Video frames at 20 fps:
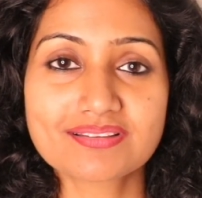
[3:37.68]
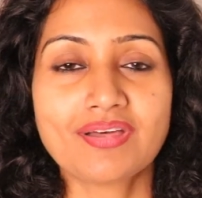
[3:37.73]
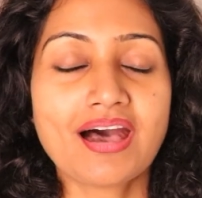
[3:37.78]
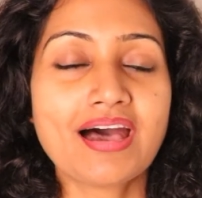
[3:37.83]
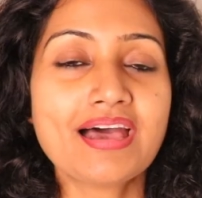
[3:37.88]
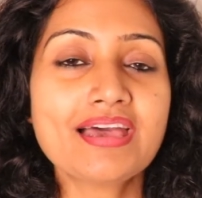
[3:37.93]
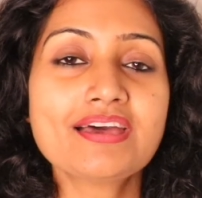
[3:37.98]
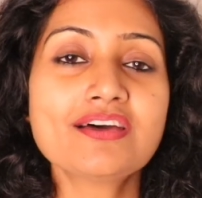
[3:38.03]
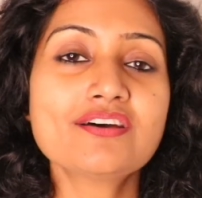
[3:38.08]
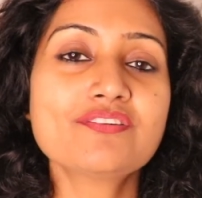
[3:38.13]

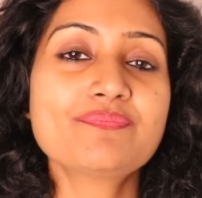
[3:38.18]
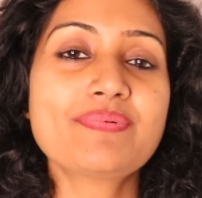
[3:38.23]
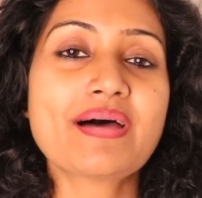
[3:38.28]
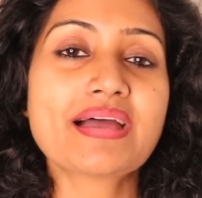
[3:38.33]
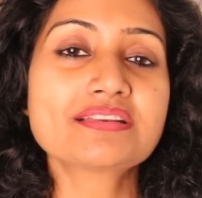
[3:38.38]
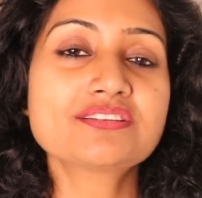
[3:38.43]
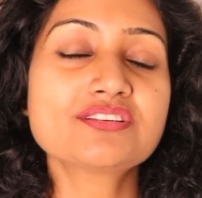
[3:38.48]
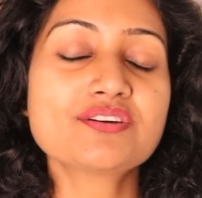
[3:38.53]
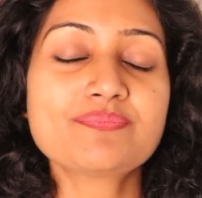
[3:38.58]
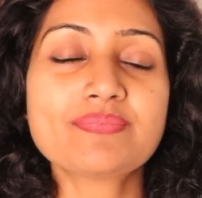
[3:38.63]
I have
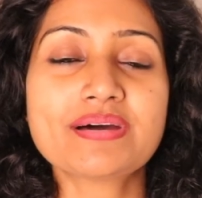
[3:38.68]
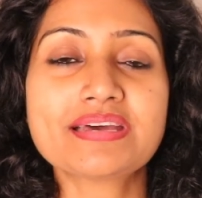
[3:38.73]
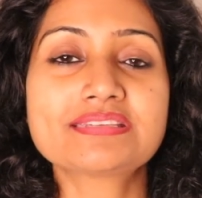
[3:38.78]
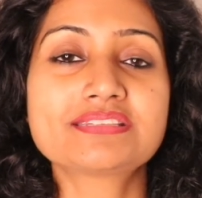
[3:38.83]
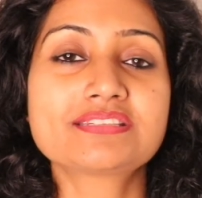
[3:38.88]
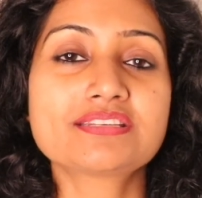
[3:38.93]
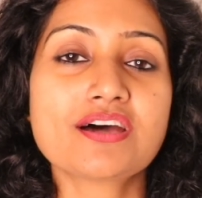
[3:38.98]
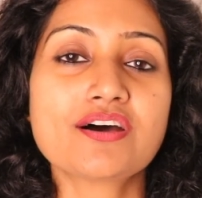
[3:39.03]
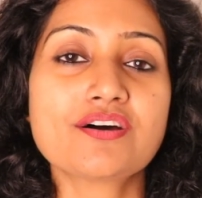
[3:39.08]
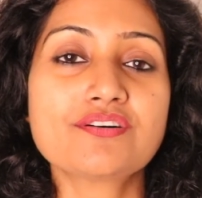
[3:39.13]
packed up my
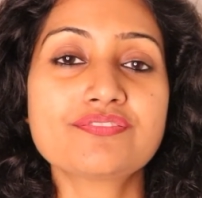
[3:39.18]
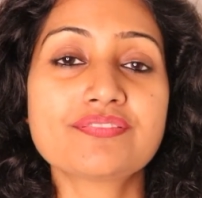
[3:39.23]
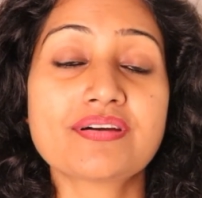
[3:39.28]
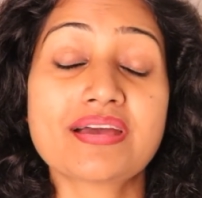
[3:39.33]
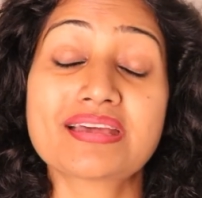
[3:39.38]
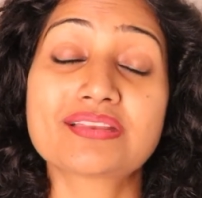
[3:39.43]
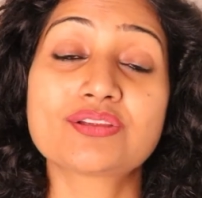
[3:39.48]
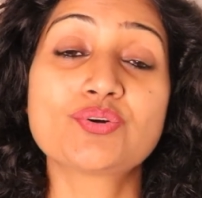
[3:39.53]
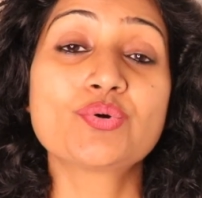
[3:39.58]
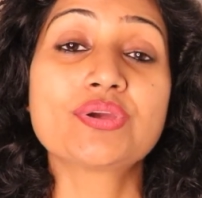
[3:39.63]
stuff
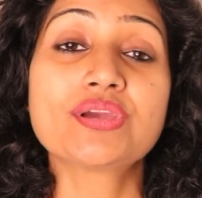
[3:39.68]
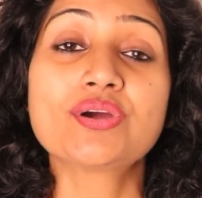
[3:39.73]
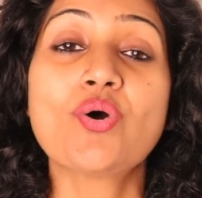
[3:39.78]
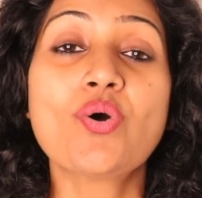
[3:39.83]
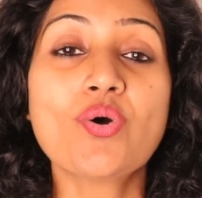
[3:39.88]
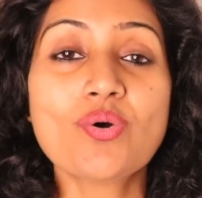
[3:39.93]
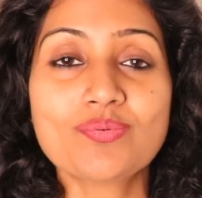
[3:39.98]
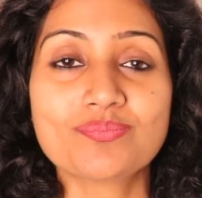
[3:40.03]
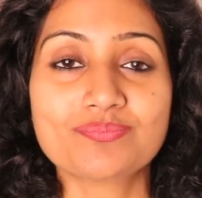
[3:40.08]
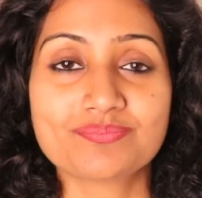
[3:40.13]
and going
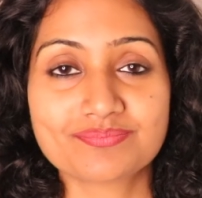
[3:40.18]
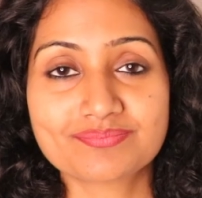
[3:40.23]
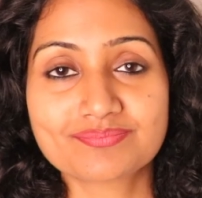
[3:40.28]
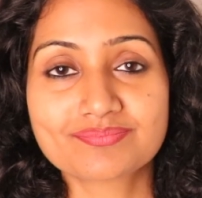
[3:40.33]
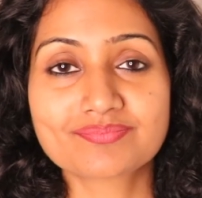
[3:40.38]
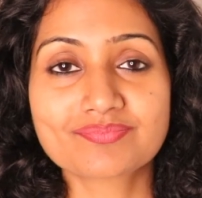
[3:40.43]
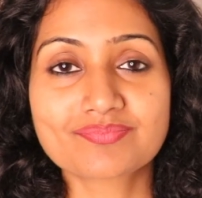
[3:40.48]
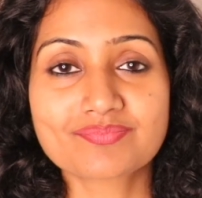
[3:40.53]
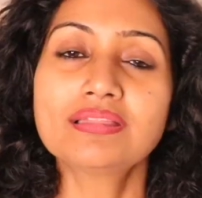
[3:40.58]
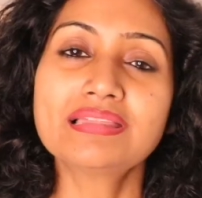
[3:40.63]
home.
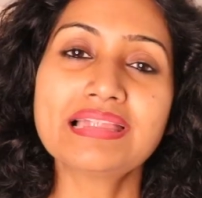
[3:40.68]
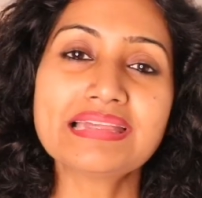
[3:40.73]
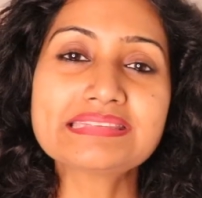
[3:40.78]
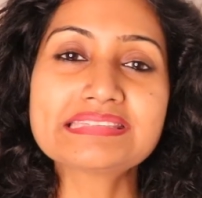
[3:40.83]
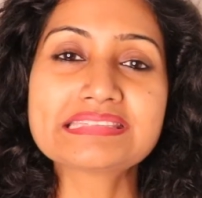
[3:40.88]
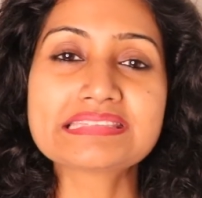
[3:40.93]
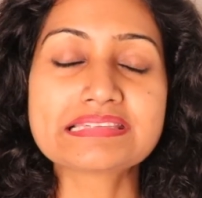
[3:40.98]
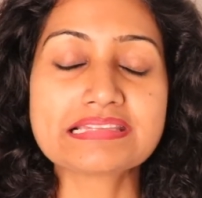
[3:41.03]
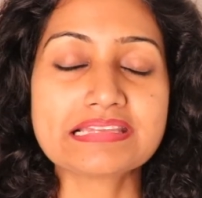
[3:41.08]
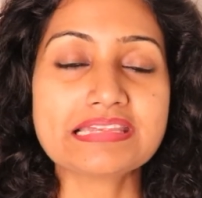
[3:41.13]

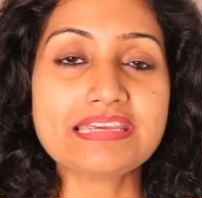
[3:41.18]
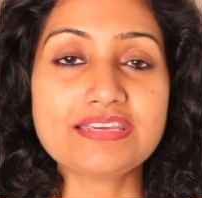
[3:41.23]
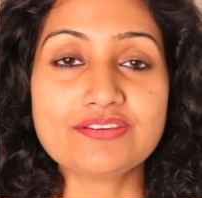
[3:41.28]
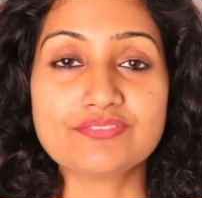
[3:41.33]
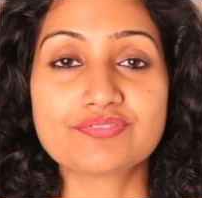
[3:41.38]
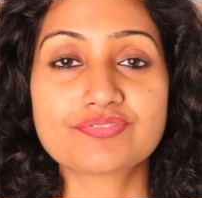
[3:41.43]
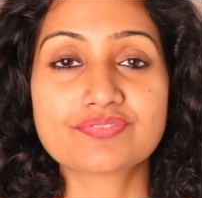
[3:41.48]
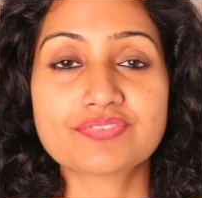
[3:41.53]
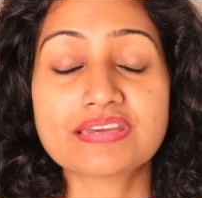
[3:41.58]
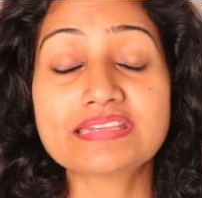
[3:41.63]
Let's
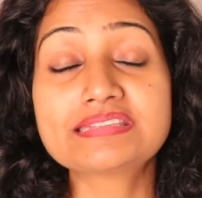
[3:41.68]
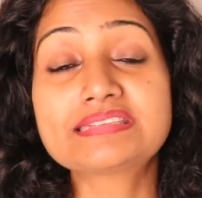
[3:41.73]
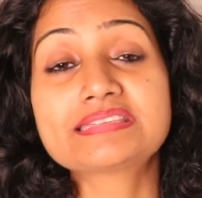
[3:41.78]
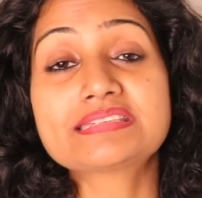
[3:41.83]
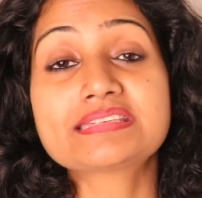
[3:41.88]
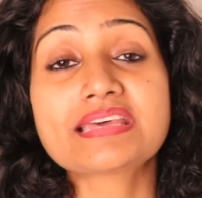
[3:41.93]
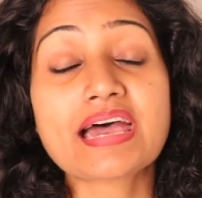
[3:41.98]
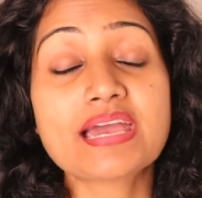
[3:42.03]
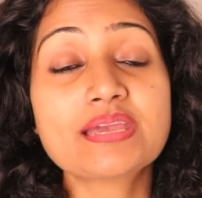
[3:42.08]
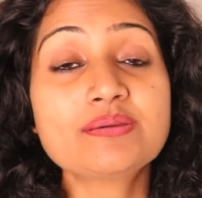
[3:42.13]
leave. It's
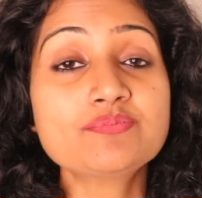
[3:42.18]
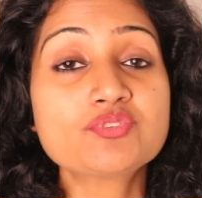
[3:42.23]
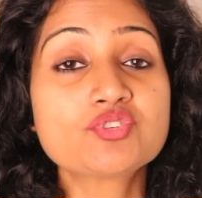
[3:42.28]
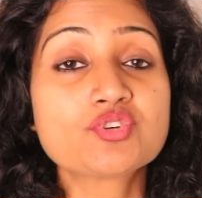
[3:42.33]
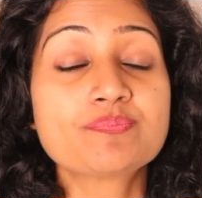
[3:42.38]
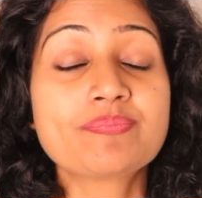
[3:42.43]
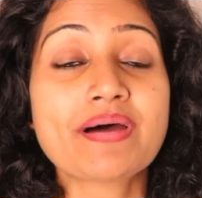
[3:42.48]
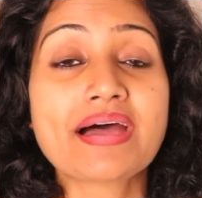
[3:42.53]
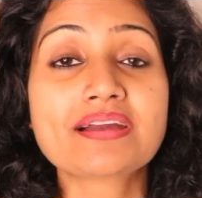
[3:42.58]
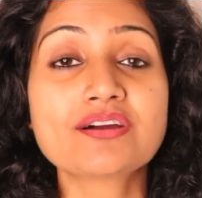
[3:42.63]
time
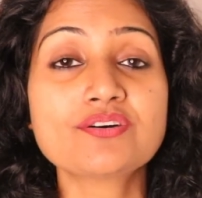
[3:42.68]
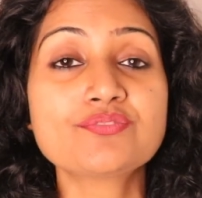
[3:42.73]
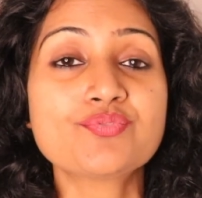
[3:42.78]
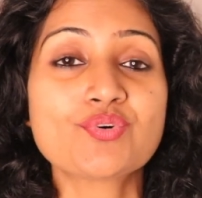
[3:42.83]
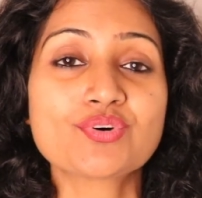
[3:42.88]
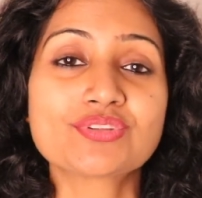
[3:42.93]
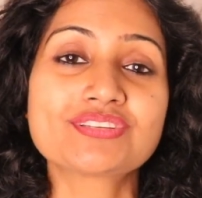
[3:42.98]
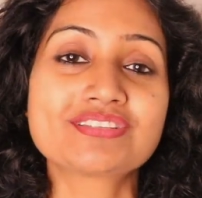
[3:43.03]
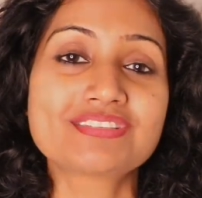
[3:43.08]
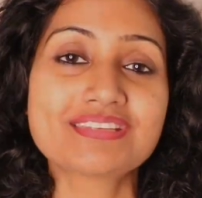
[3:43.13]
to pack up
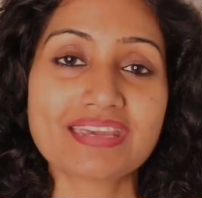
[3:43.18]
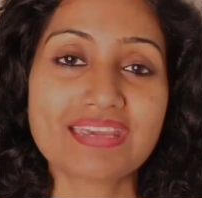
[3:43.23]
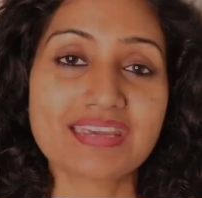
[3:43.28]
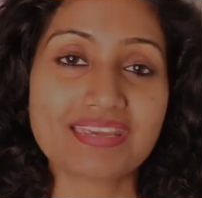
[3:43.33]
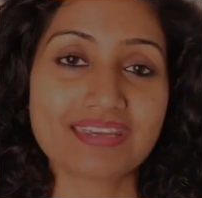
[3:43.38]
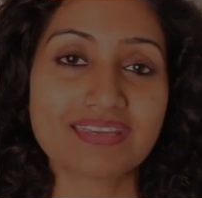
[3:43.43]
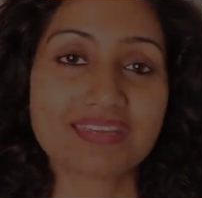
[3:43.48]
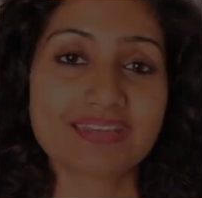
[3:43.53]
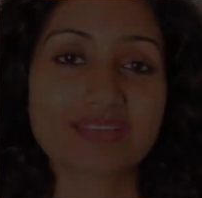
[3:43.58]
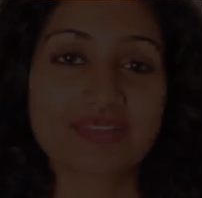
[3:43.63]
for the
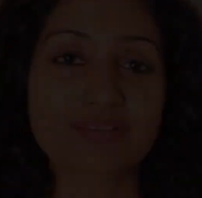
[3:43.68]
day.